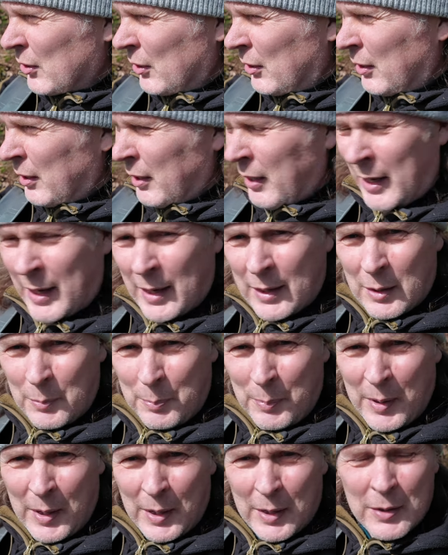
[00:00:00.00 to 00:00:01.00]
are
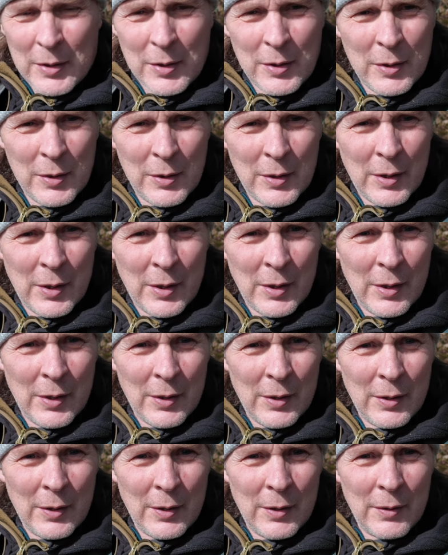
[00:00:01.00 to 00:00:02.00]
hand-picked
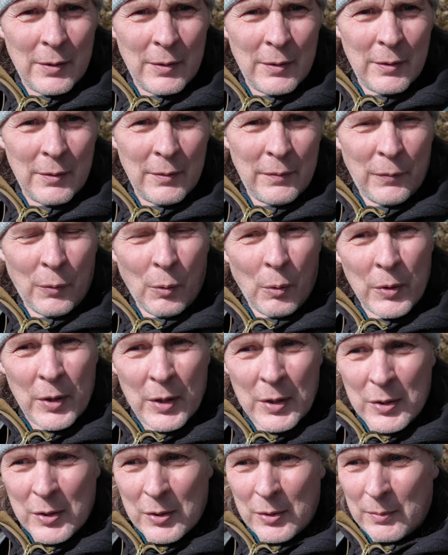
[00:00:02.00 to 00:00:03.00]
for
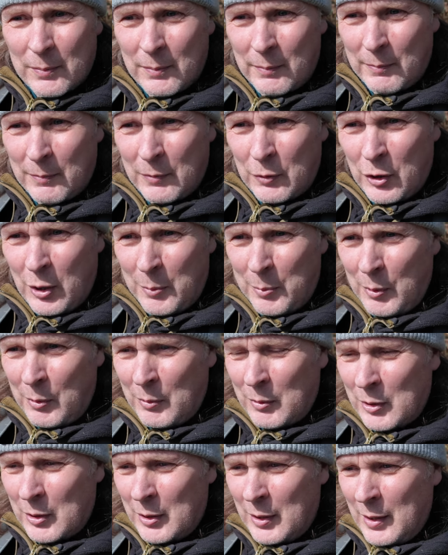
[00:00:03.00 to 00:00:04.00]
this
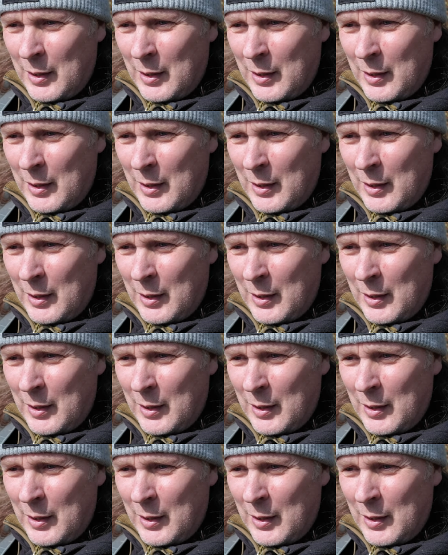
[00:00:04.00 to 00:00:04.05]
tribute.